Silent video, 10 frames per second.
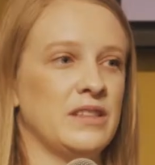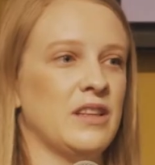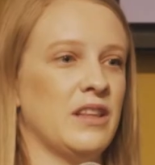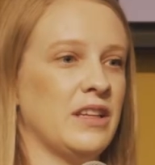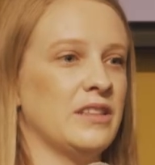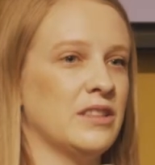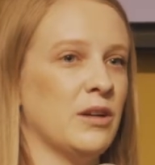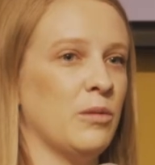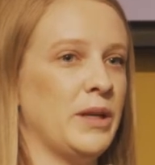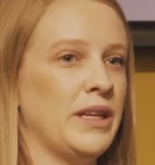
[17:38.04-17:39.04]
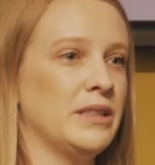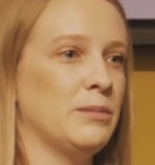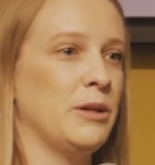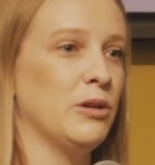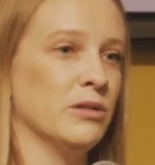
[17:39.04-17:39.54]
are the things that we need to
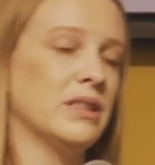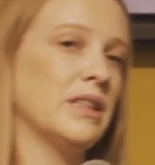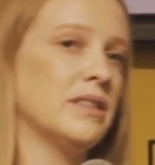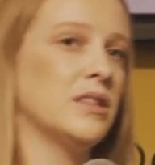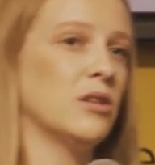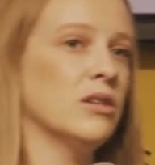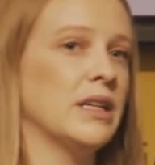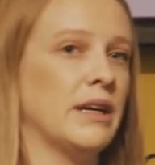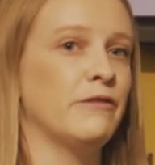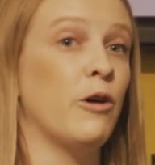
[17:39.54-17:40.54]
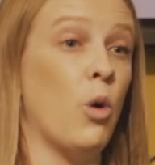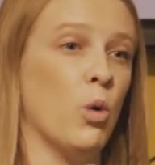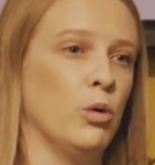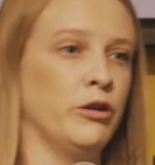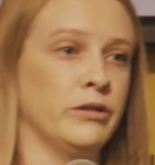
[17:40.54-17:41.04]
be user testing on, and for
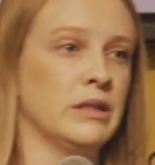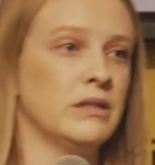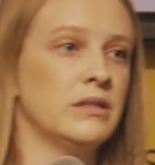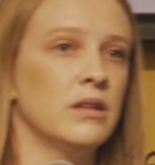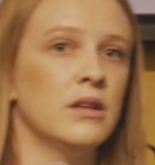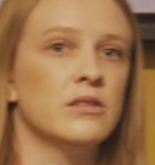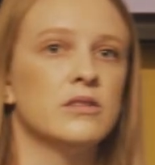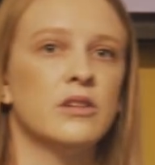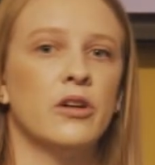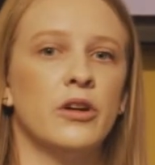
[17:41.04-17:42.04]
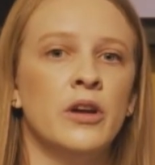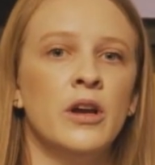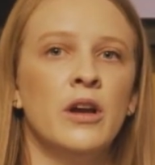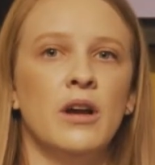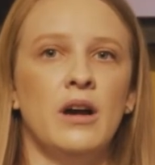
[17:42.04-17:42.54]
all users. So
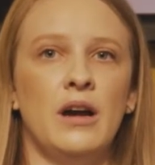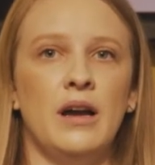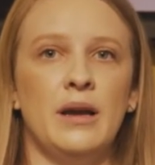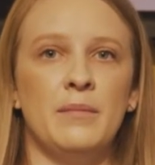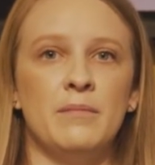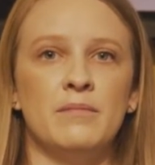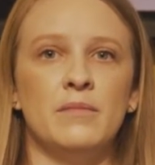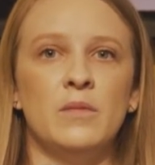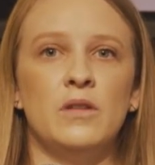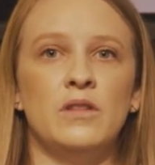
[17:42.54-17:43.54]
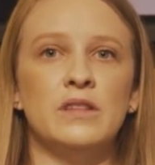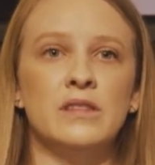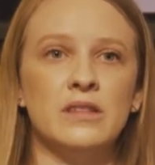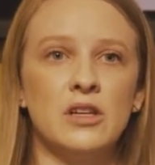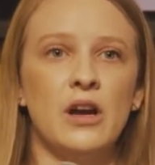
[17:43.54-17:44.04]
this
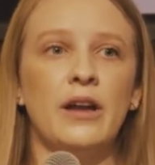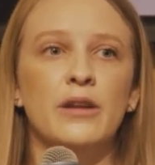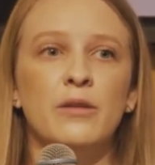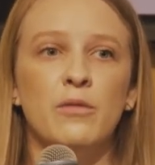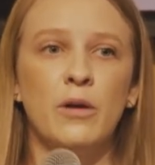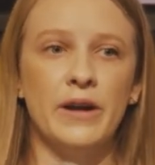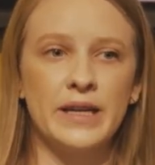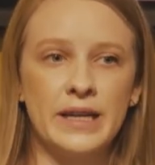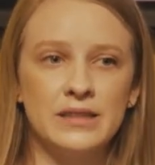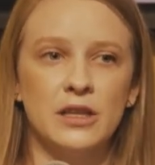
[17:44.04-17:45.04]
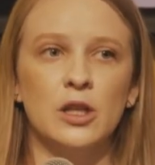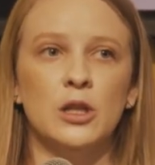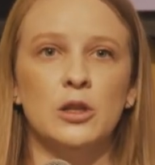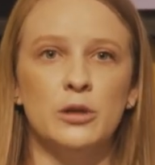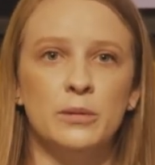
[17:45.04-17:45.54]
is kind of where it gets a
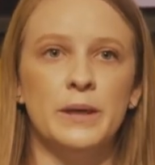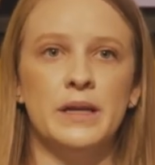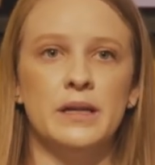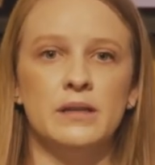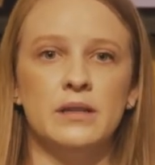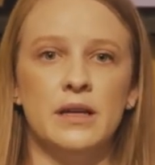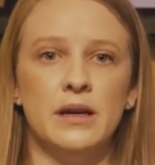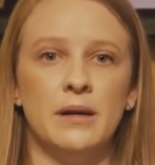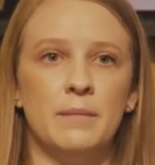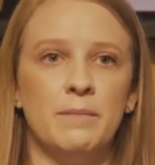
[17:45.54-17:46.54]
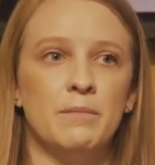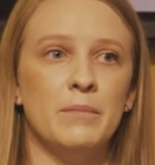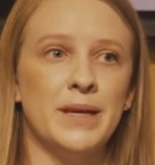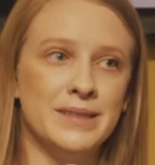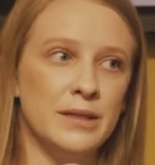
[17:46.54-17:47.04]
little bit
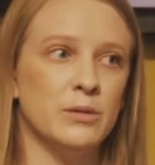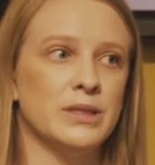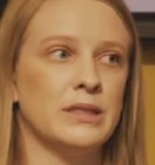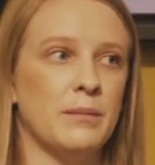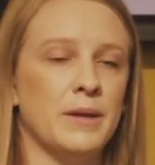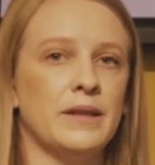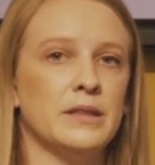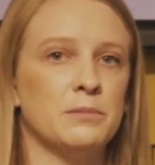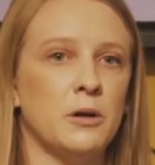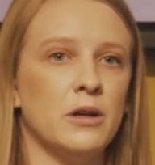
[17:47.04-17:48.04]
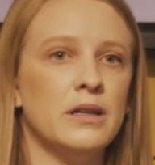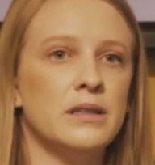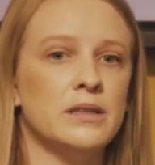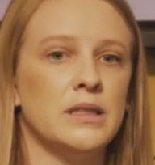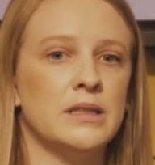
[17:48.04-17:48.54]
messy with some of these
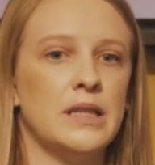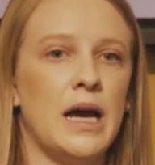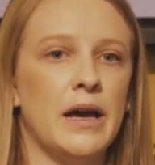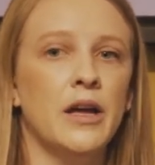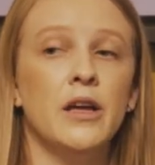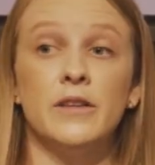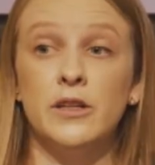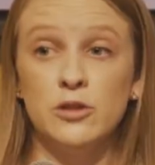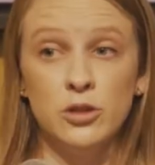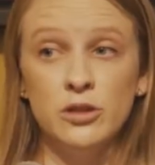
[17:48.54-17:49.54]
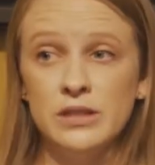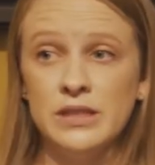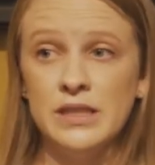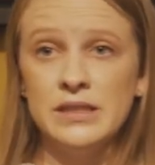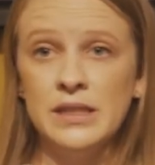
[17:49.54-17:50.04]
products, is that they do user
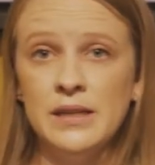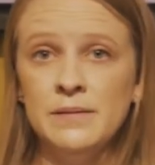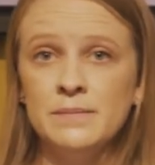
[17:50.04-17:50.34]
testing,